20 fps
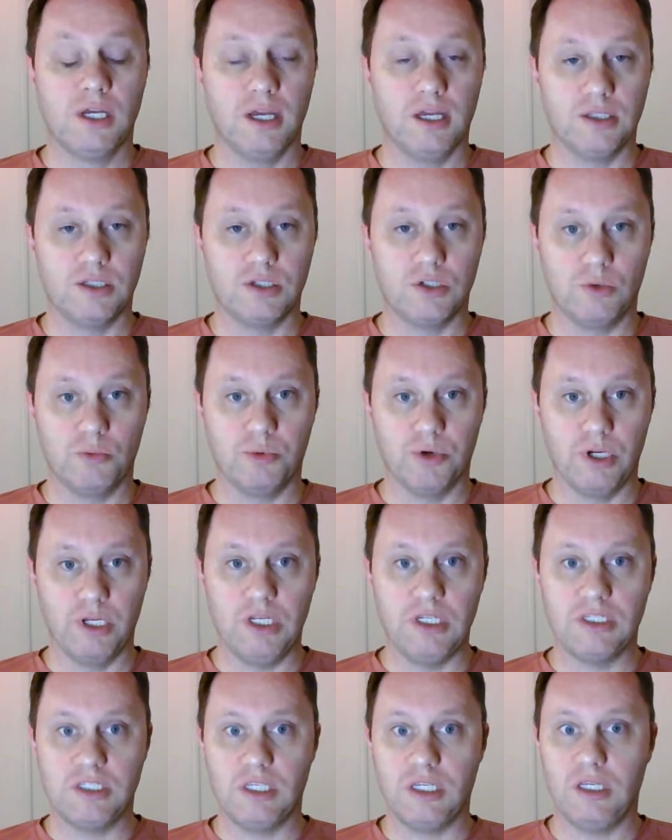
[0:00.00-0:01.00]
It's super
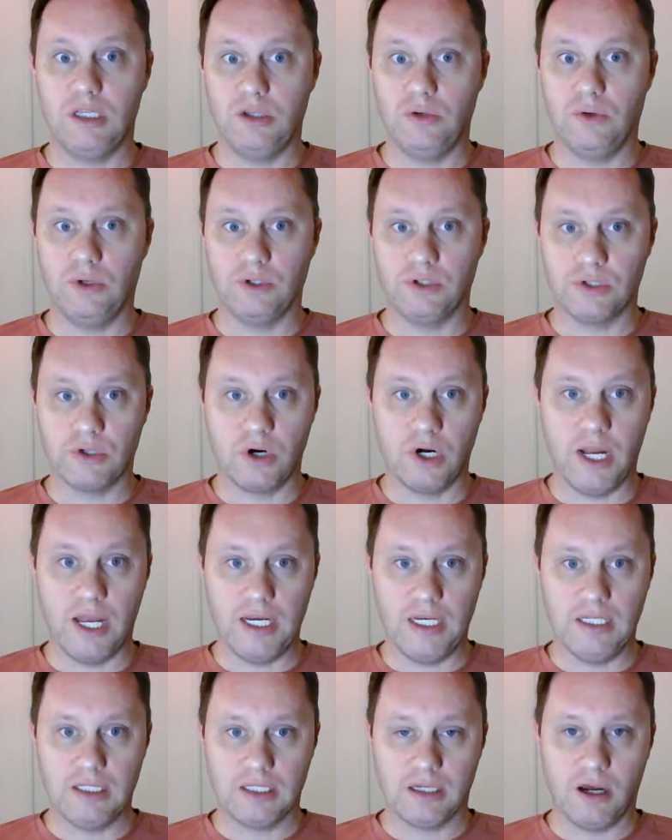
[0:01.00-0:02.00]
easy. You can start
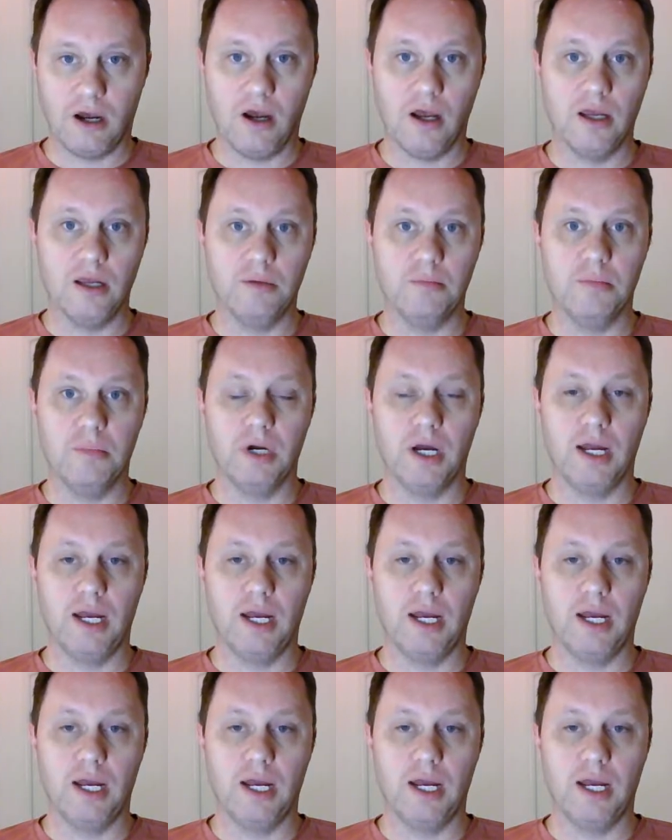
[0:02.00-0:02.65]
anytime.